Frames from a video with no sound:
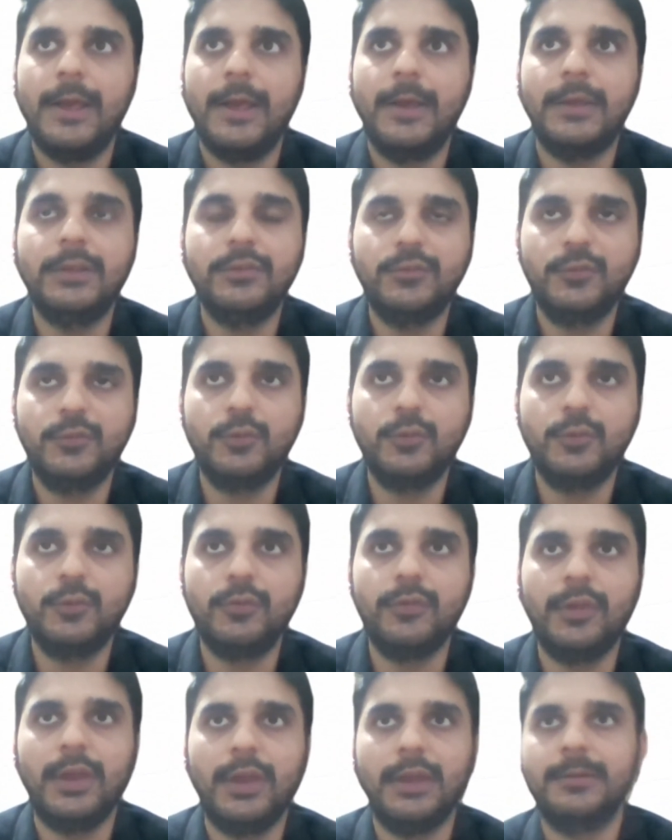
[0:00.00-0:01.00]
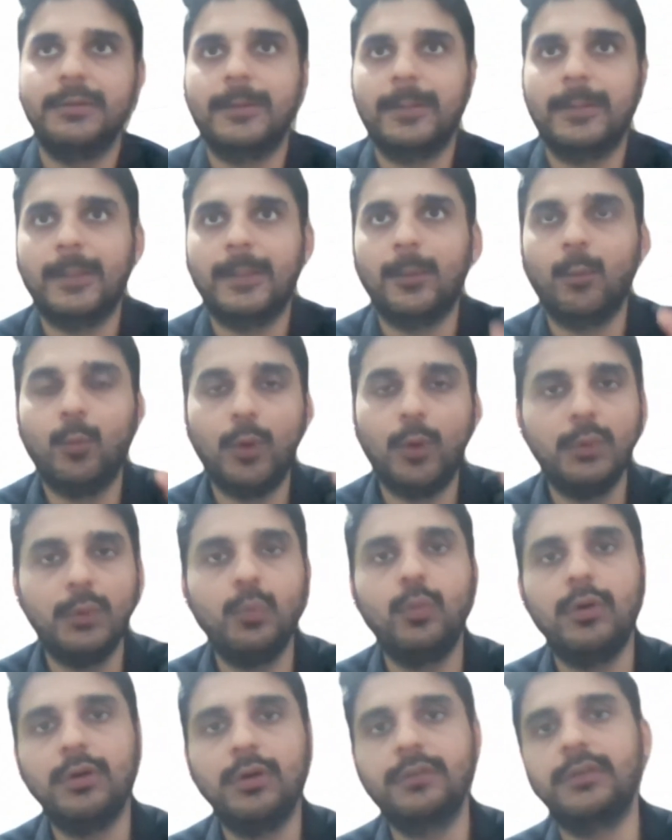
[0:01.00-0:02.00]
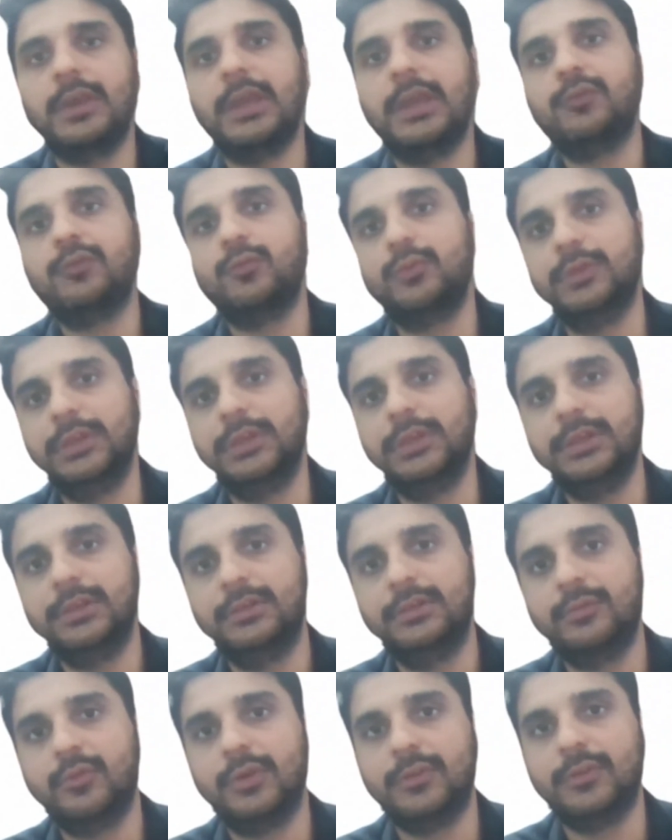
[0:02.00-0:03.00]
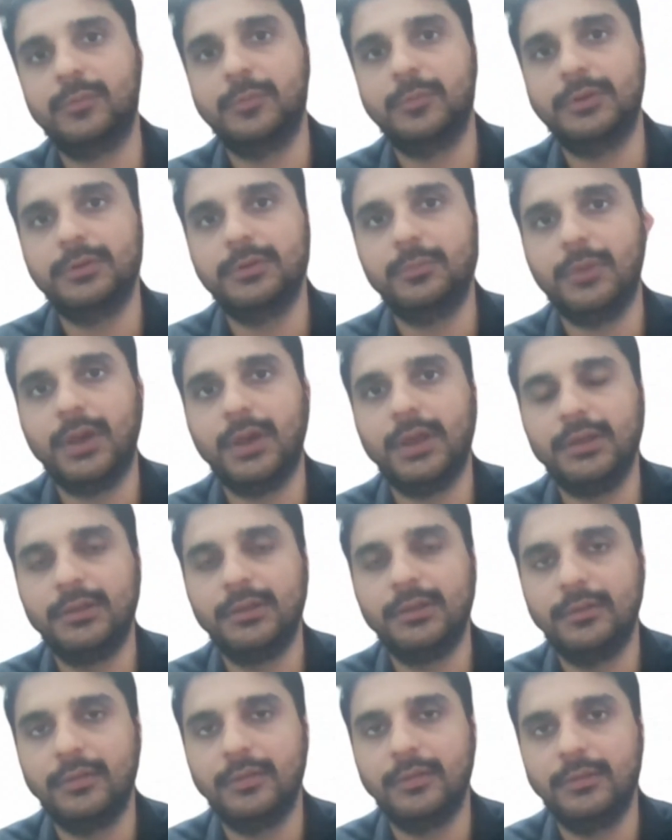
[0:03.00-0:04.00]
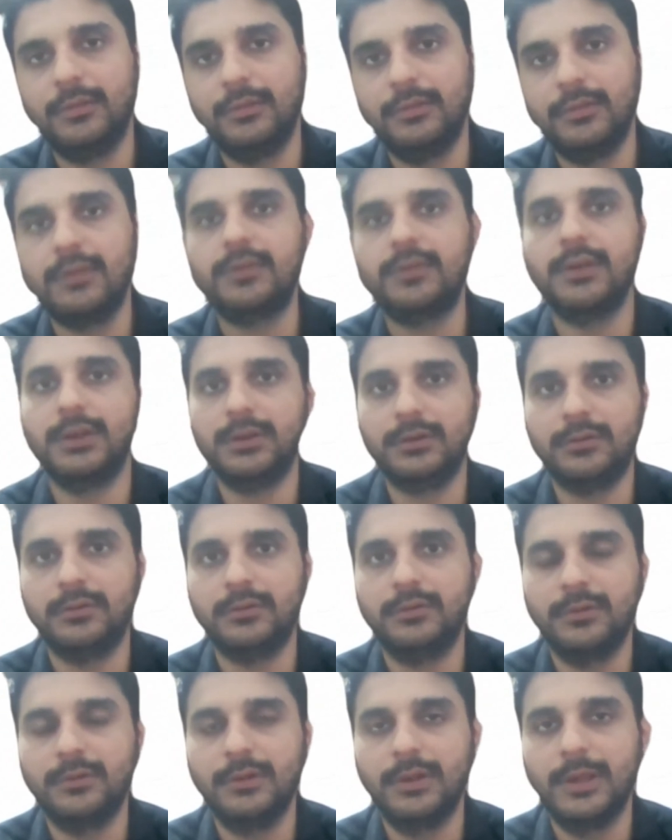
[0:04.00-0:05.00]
ensures that 1 was actually transmitted by the sender.